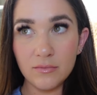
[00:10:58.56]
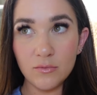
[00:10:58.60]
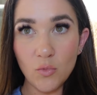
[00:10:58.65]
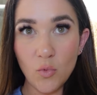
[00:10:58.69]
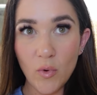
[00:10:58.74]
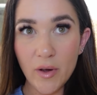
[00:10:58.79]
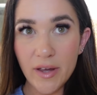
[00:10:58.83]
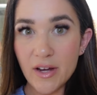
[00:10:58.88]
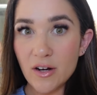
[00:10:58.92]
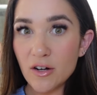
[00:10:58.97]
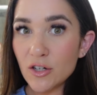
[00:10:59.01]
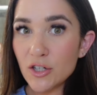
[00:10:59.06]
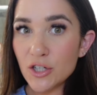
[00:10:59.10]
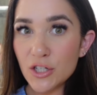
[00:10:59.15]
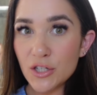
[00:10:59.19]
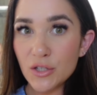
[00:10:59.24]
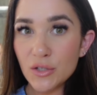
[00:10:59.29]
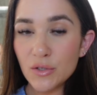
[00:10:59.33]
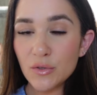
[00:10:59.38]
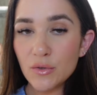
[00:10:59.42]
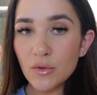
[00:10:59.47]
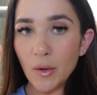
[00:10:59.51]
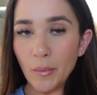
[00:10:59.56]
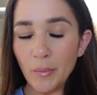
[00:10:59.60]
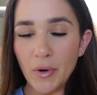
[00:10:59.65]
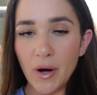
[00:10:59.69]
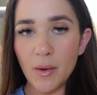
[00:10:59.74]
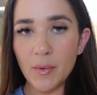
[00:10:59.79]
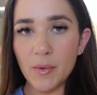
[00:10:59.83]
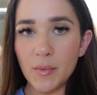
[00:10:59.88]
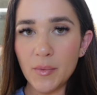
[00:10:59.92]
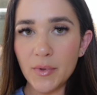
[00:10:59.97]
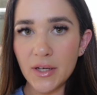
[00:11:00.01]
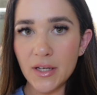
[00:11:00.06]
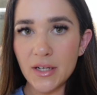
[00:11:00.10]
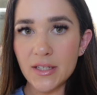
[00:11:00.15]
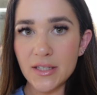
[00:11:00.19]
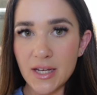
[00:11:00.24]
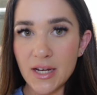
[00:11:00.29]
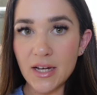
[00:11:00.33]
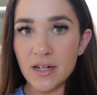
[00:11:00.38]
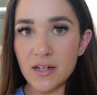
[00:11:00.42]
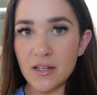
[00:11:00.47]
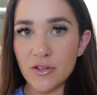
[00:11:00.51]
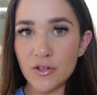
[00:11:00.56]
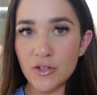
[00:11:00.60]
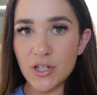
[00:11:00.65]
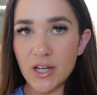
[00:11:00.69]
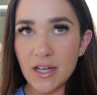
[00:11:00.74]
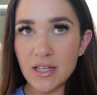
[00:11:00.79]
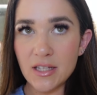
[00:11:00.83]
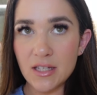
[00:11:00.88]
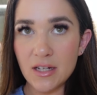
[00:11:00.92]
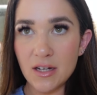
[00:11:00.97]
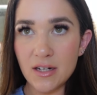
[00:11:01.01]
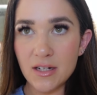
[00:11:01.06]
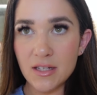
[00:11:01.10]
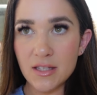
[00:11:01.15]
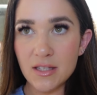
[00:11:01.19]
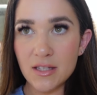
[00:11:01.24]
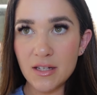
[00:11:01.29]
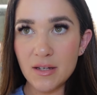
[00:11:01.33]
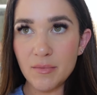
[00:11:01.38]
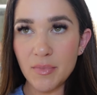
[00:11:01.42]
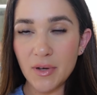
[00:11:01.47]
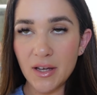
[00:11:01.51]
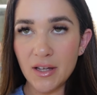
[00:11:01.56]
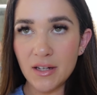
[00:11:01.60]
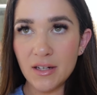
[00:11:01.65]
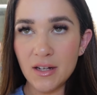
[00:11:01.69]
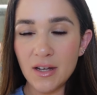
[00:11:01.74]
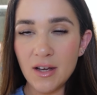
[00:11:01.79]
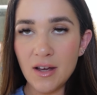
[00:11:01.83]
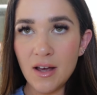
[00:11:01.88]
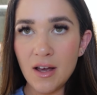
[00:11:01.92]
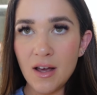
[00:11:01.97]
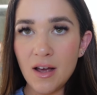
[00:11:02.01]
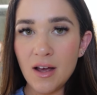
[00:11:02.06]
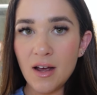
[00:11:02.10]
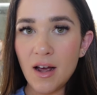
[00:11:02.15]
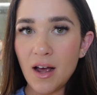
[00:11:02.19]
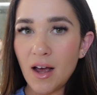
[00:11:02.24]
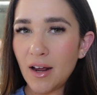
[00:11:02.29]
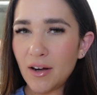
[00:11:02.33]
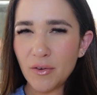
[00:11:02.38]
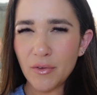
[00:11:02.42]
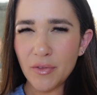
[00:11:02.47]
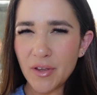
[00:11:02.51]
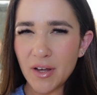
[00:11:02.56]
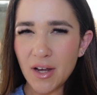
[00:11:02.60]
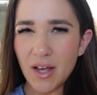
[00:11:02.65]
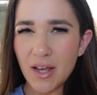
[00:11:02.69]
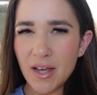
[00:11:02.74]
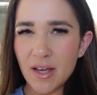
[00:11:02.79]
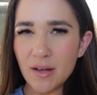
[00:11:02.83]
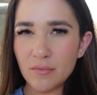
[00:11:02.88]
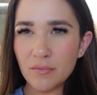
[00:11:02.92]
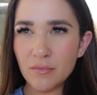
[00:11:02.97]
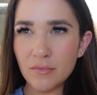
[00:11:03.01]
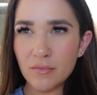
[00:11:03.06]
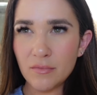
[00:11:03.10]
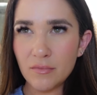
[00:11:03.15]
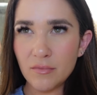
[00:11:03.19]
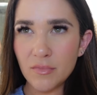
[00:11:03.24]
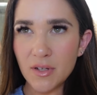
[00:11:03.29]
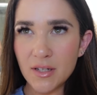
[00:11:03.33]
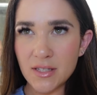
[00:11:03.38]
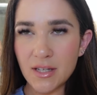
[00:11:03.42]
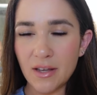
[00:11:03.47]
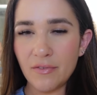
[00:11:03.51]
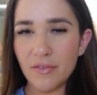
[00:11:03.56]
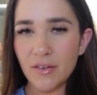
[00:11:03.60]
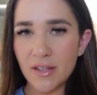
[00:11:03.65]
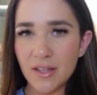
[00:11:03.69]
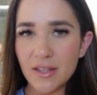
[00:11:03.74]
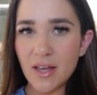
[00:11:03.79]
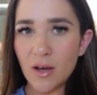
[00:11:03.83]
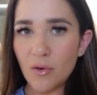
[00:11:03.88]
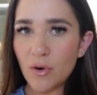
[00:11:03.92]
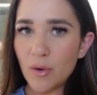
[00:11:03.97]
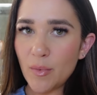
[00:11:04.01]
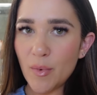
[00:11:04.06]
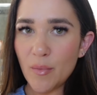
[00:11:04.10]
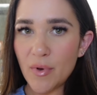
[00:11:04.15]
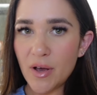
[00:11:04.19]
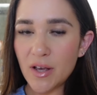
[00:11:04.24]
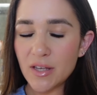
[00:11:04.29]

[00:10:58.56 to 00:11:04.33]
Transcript: week or two, I'm probably going to take another test, honestly, but I don't think I am because I feel like that would have been